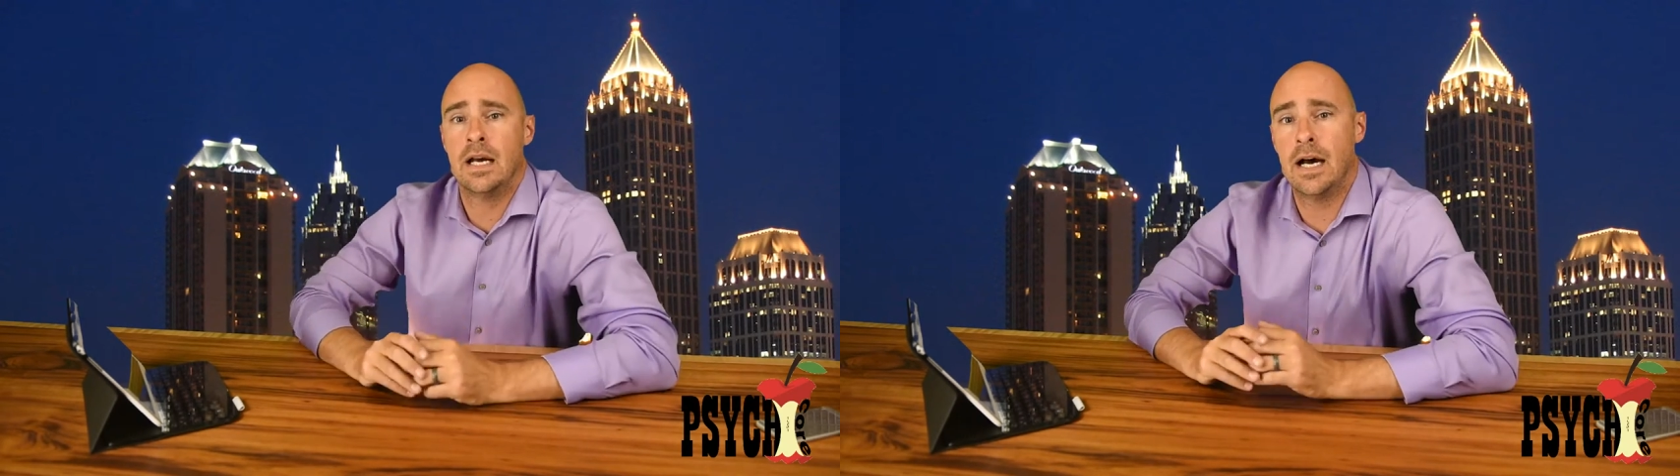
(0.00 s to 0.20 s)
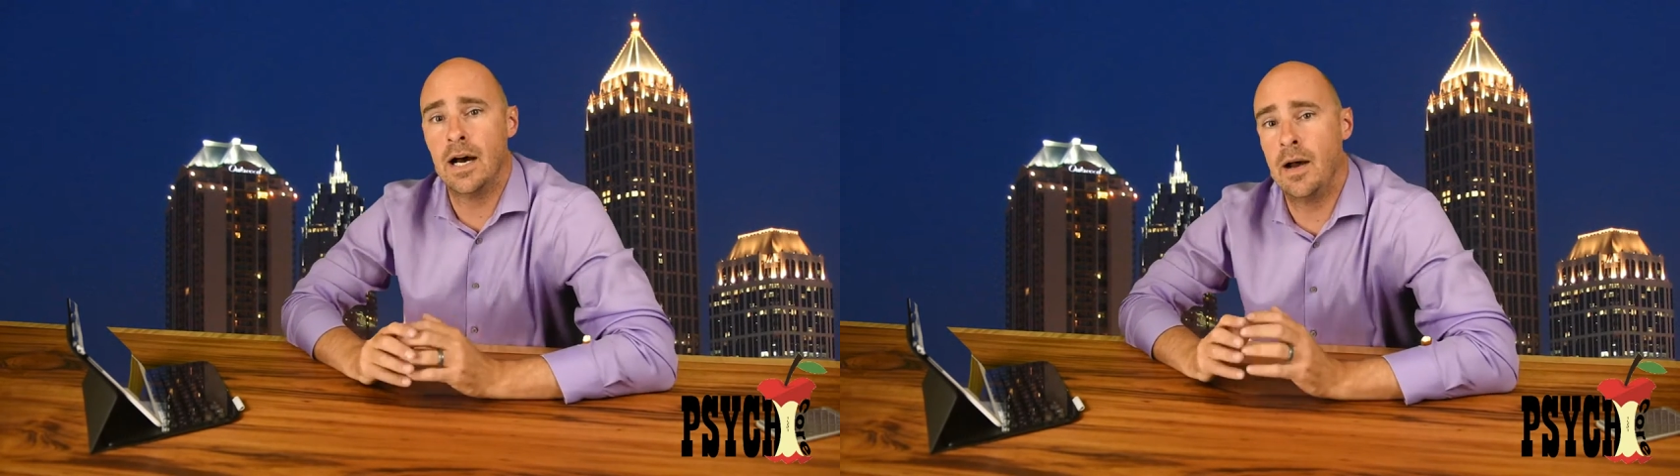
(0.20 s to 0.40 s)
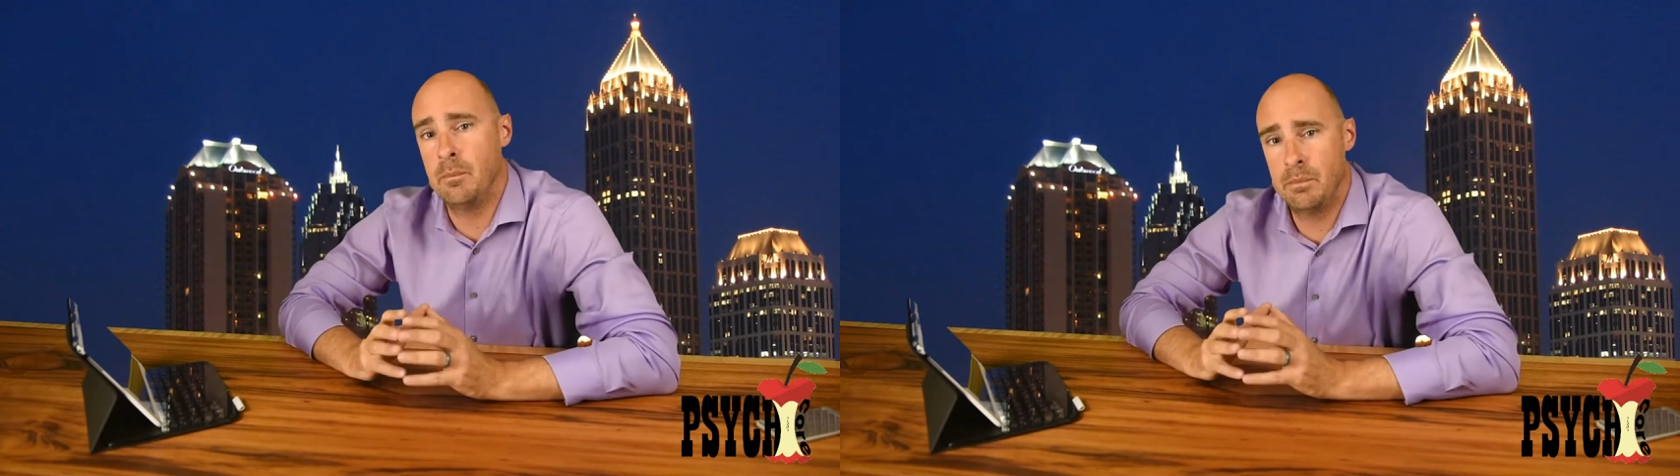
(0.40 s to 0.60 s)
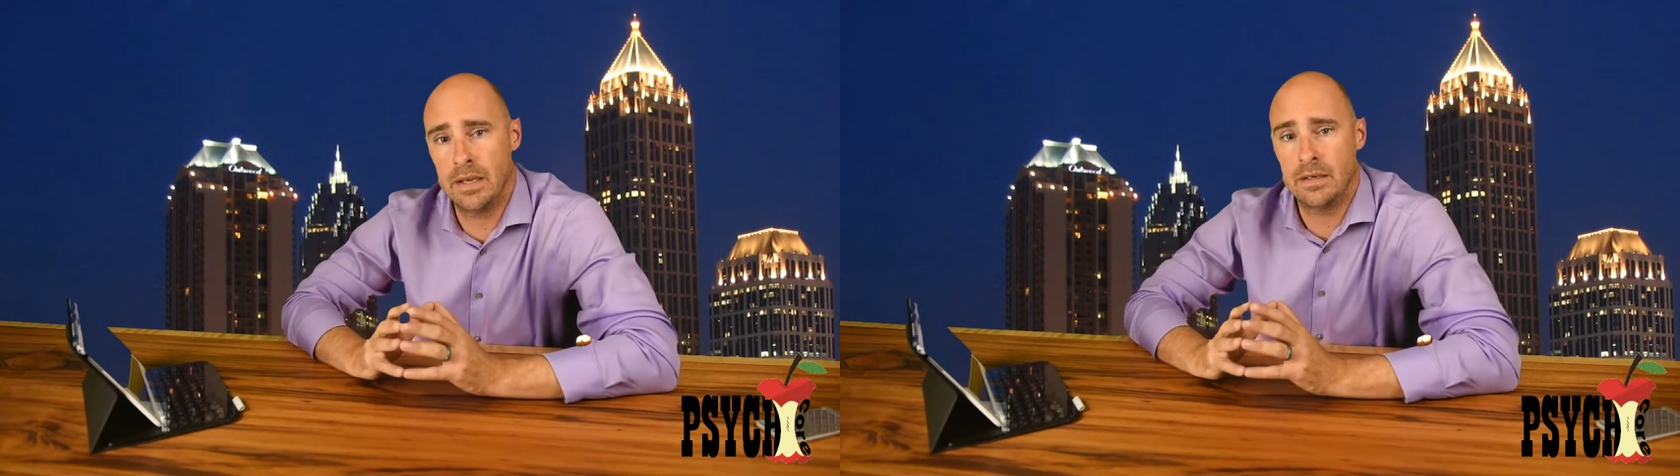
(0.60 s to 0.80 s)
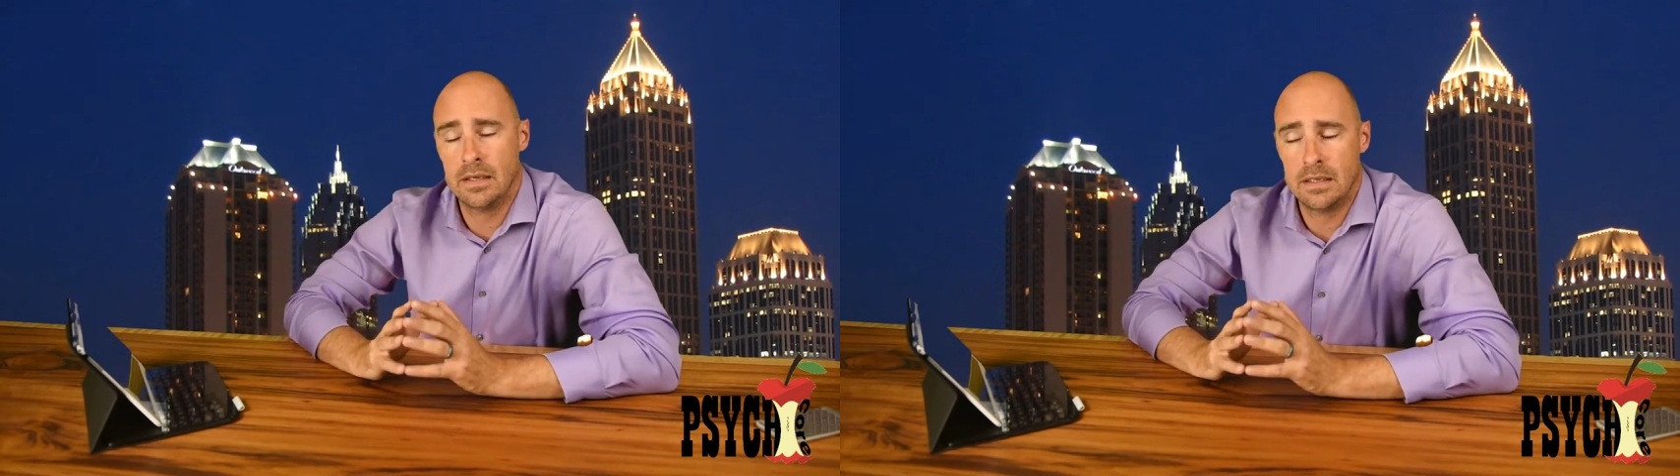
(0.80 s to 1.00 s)
um,
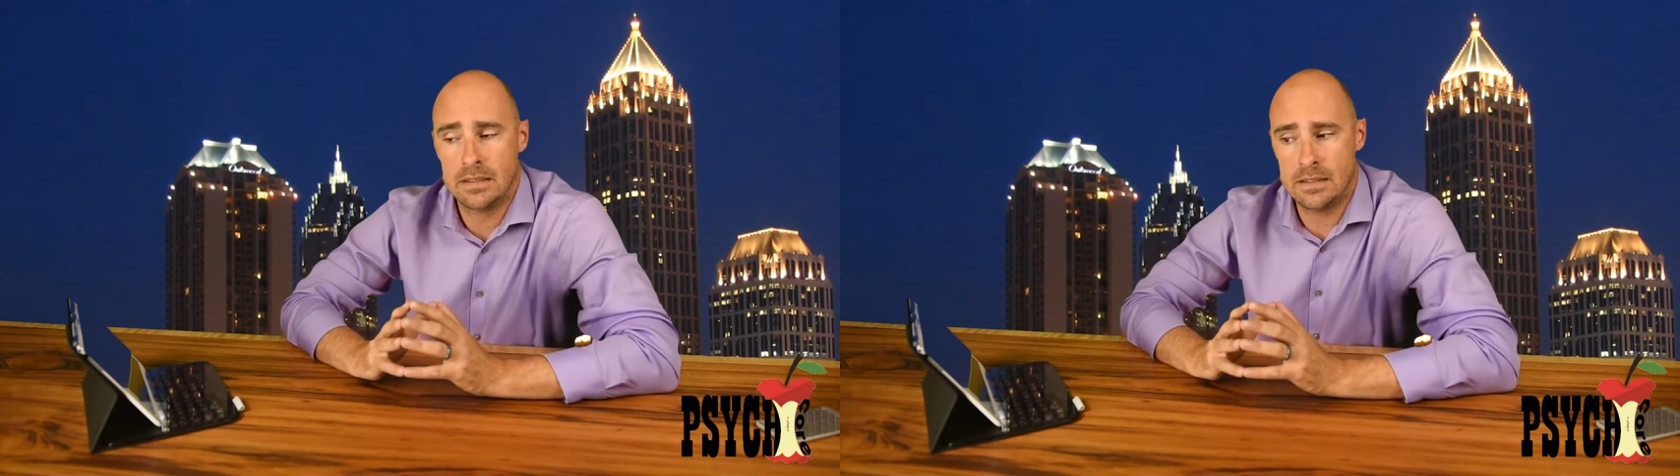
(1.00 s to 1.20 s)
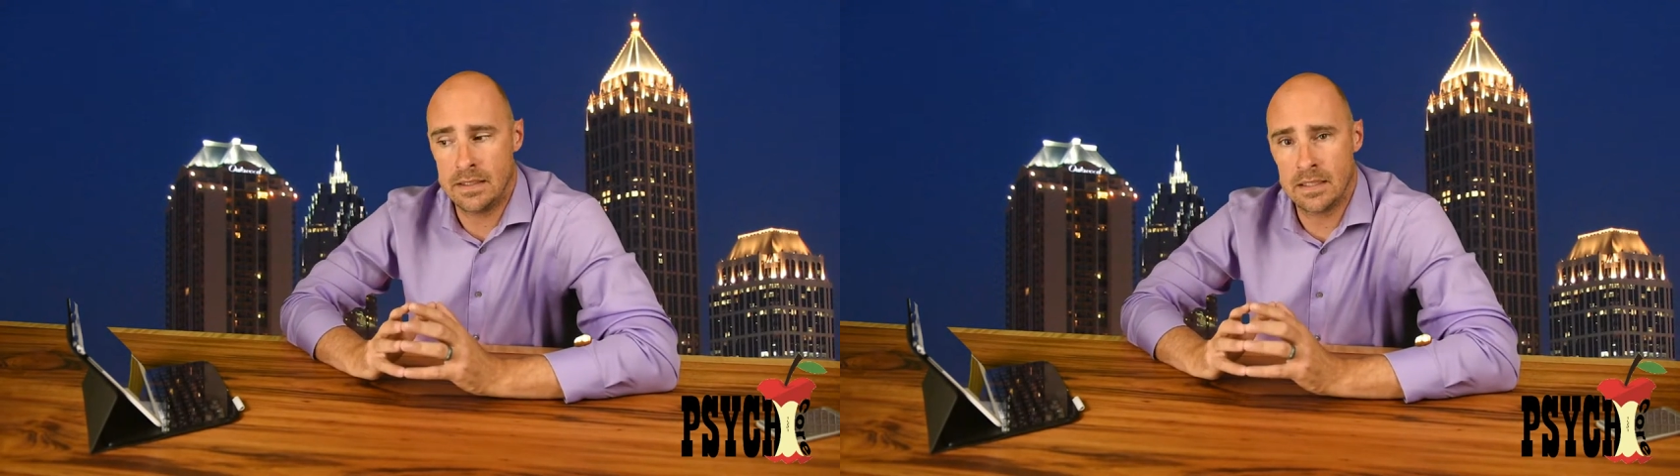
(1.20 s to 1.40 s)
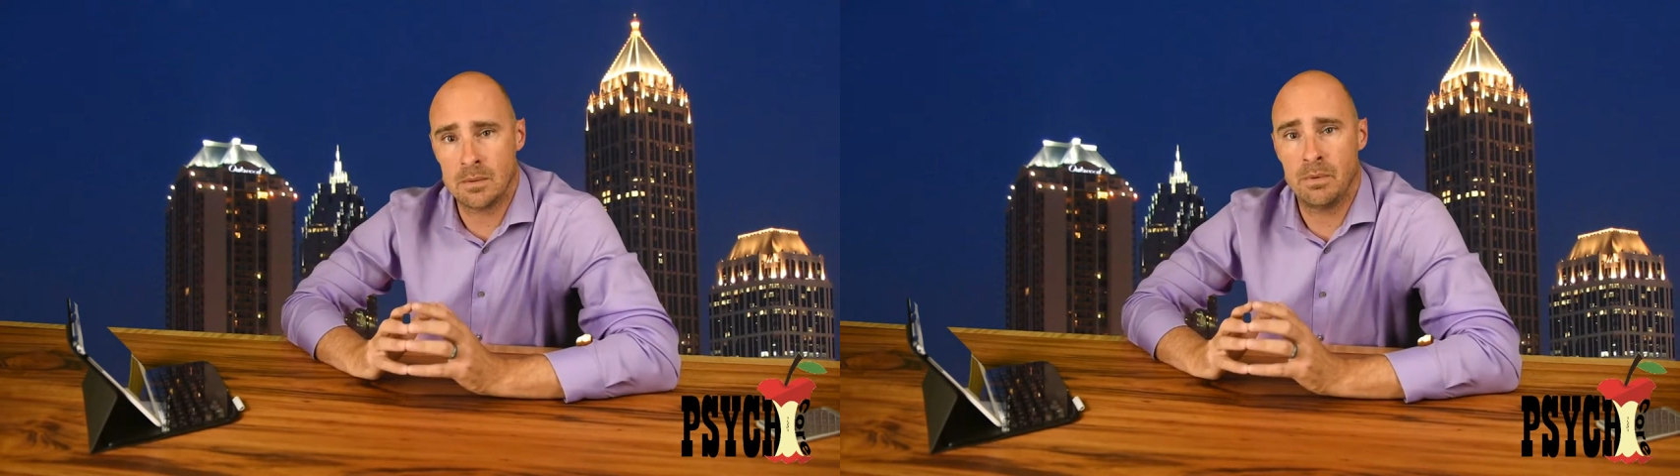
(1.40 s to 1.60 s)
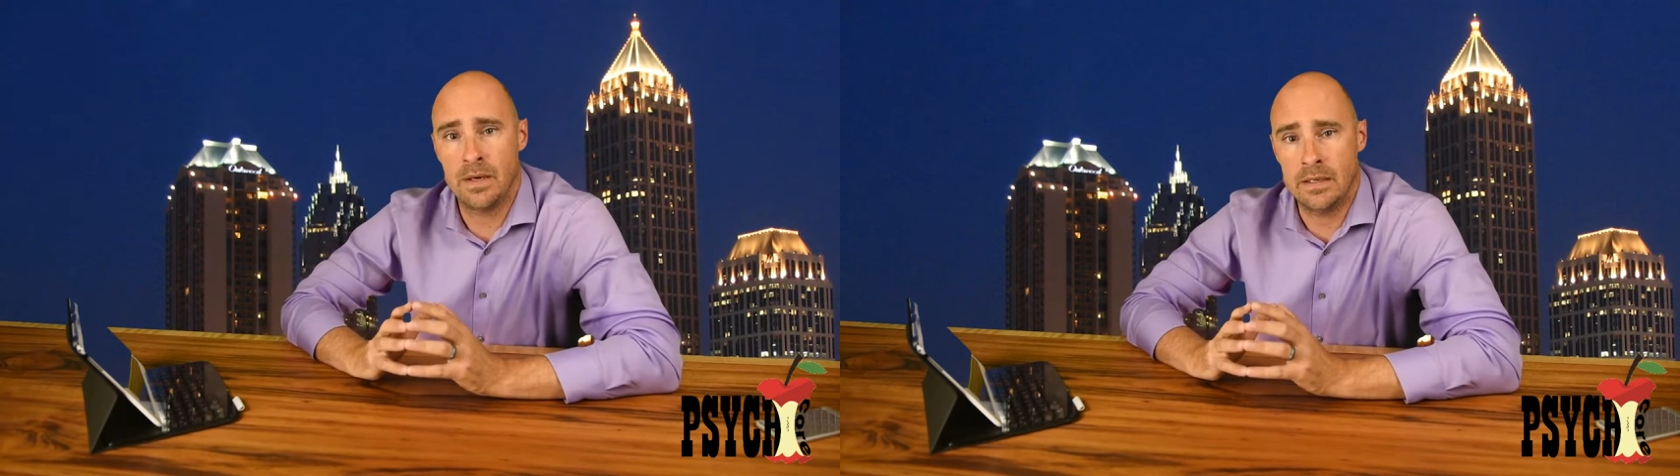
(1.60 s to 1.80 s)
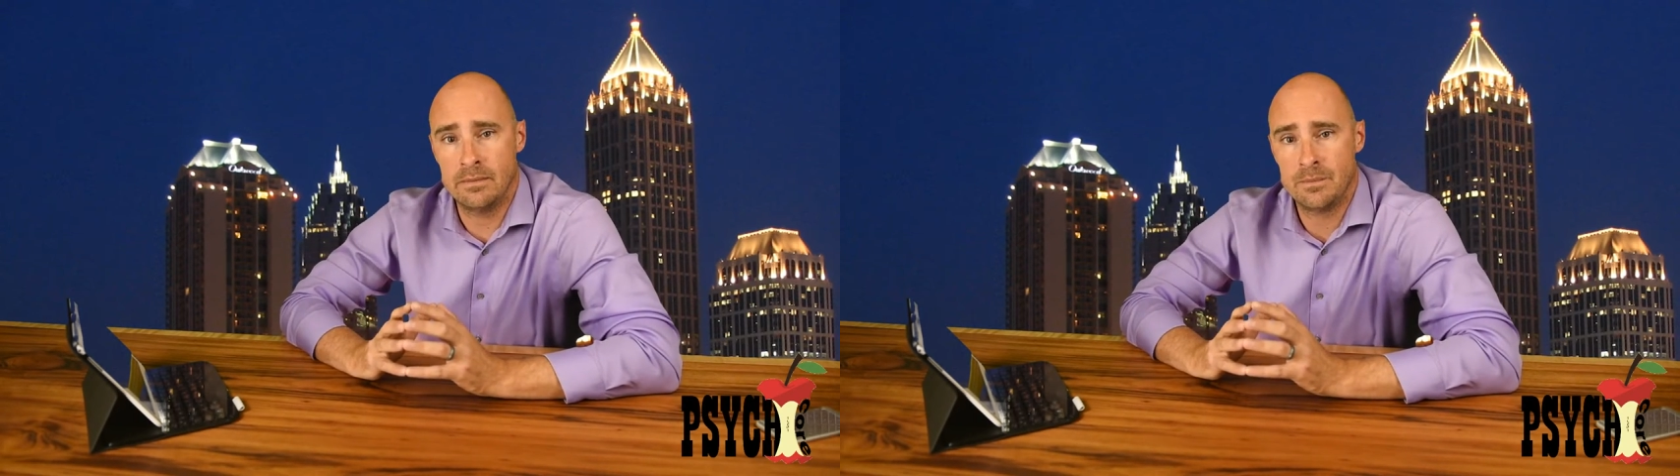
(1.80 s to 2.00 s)
but you get the
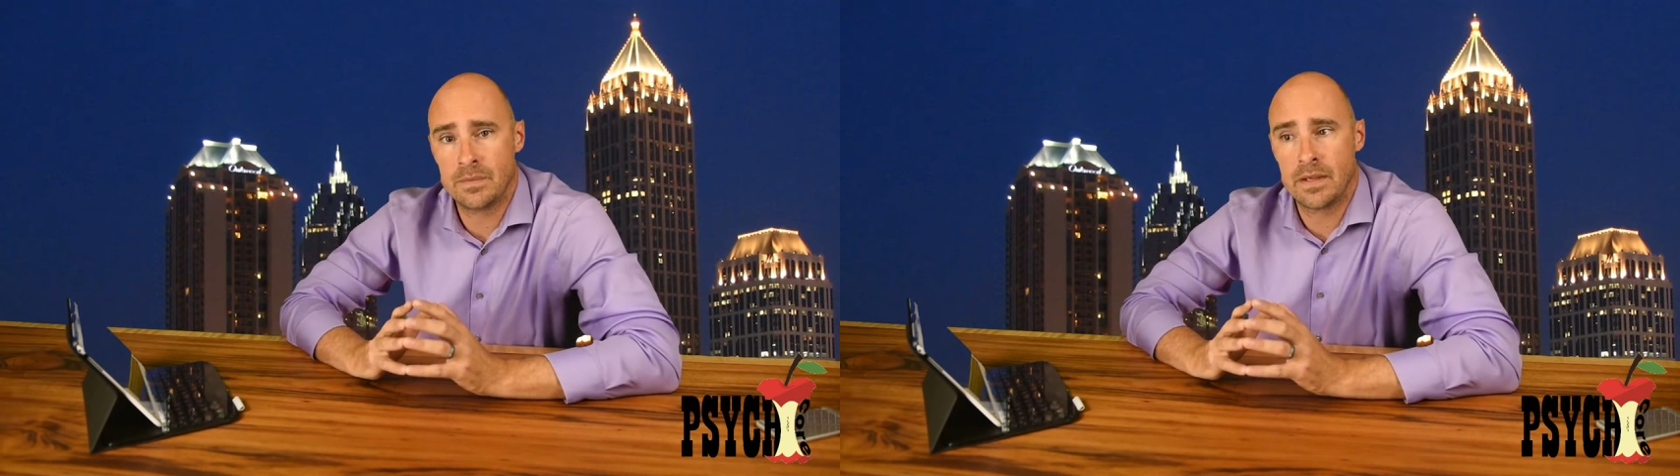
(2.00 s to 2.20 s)
point.